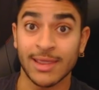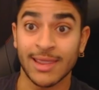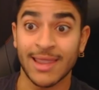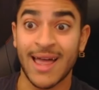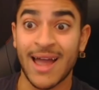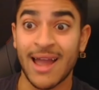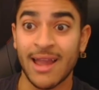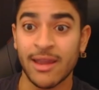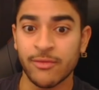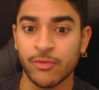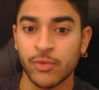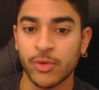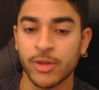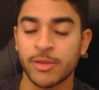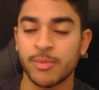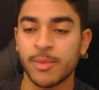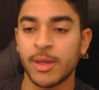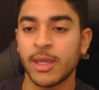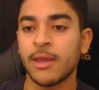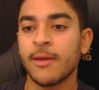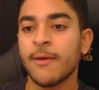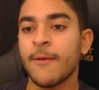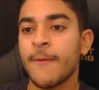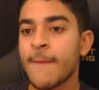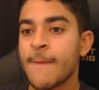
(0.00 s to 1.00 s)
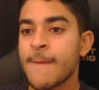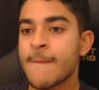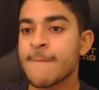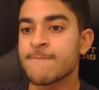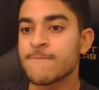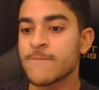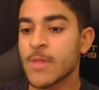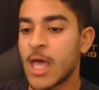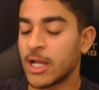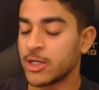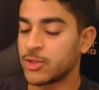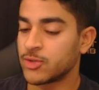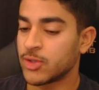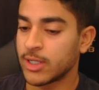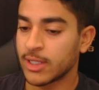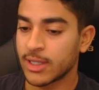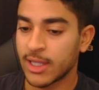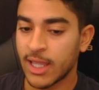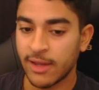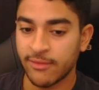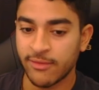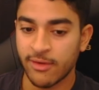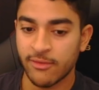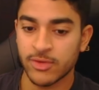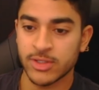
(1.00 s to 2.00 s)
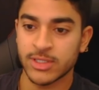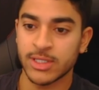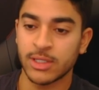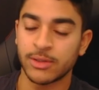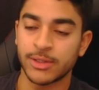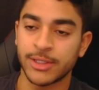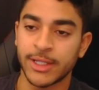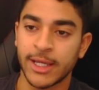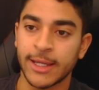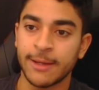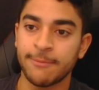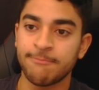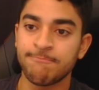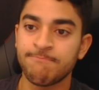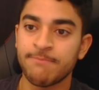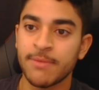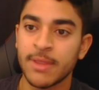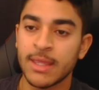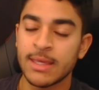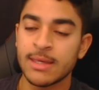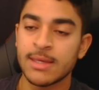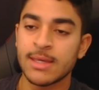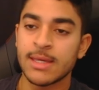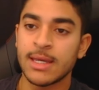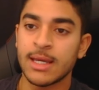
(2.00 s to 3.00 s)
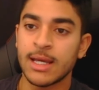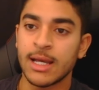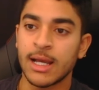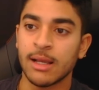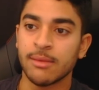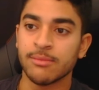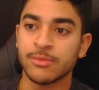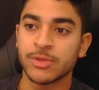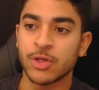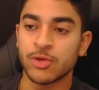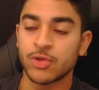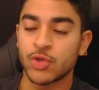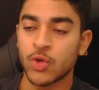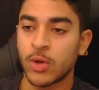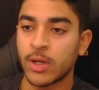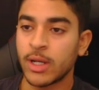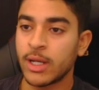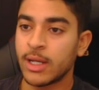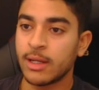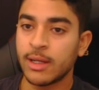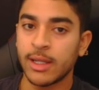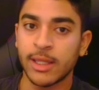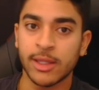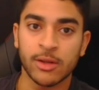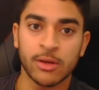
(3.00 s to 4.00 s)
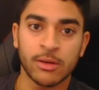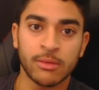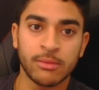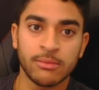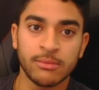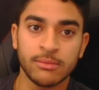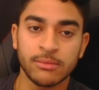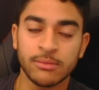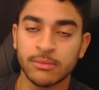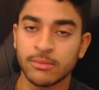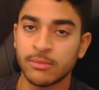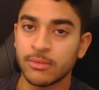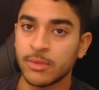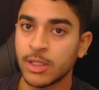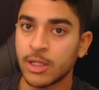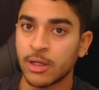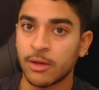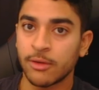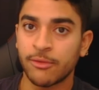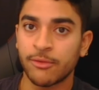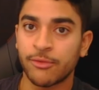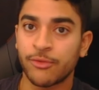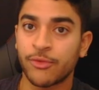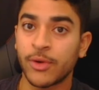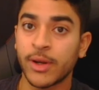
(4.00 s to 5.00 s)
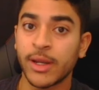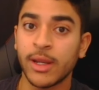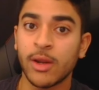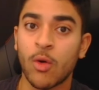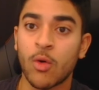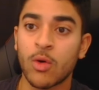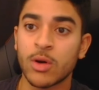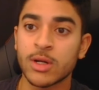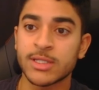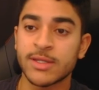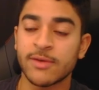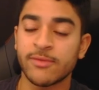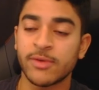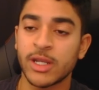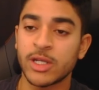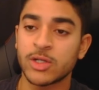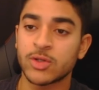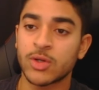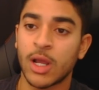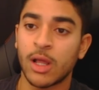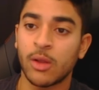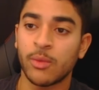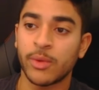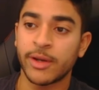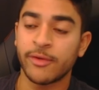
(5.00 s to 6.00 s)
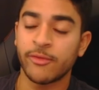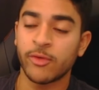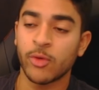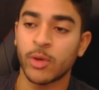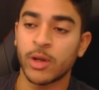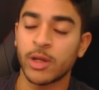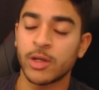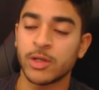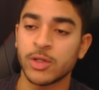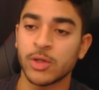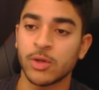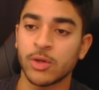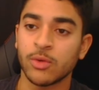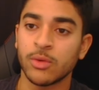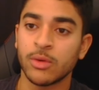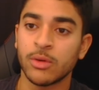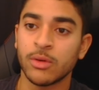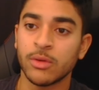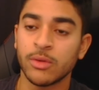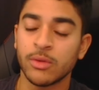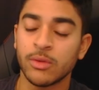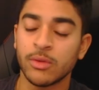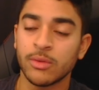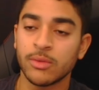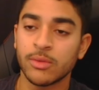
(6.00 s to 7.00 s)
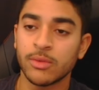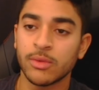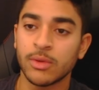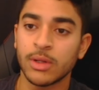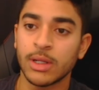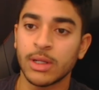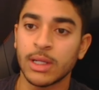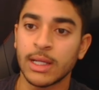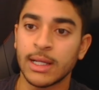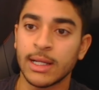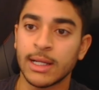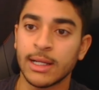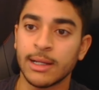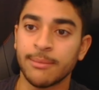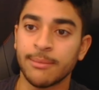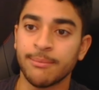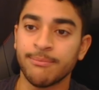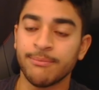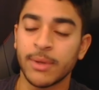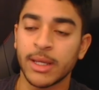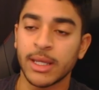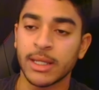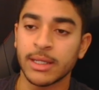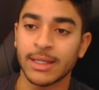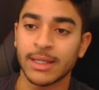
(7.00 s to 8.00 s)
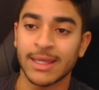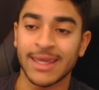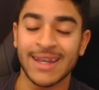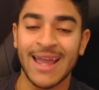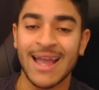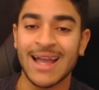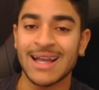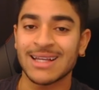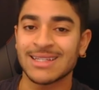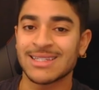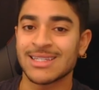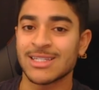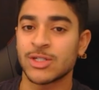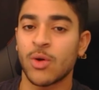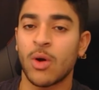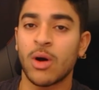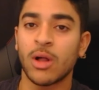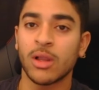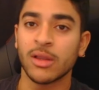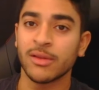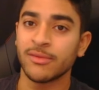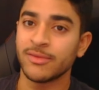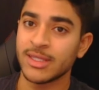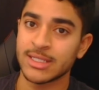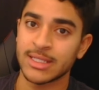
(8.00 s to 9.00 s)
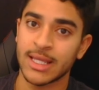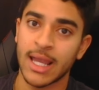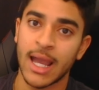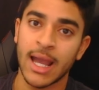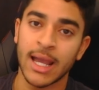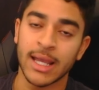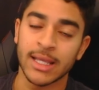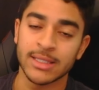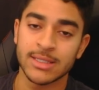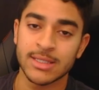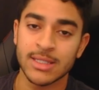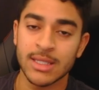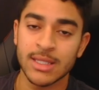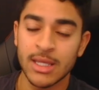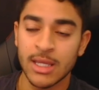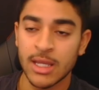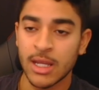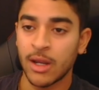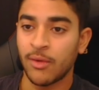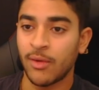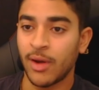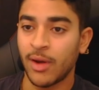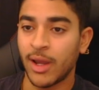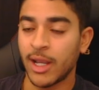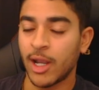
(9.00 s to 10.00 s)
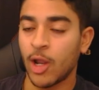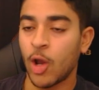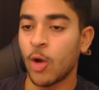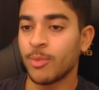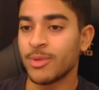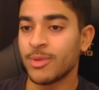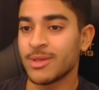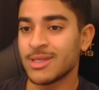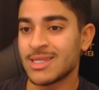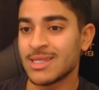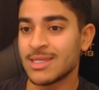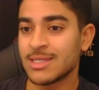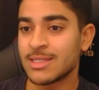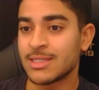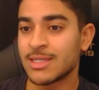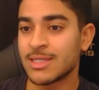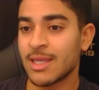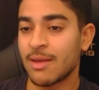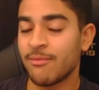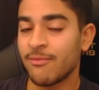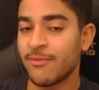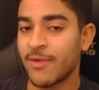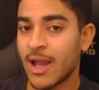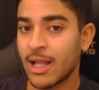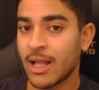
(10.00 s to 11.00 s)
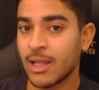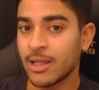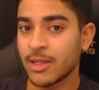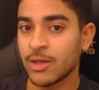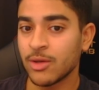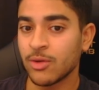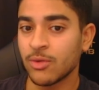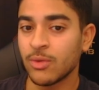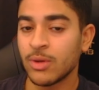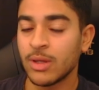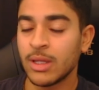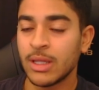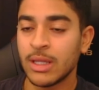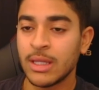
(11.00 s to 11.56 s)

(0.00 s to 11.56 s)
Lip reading: live with me. I trade live every single day. So join it either, free or 7-day trial, whatever you want to do, and get access to all of these guides. Right. I hope this is some value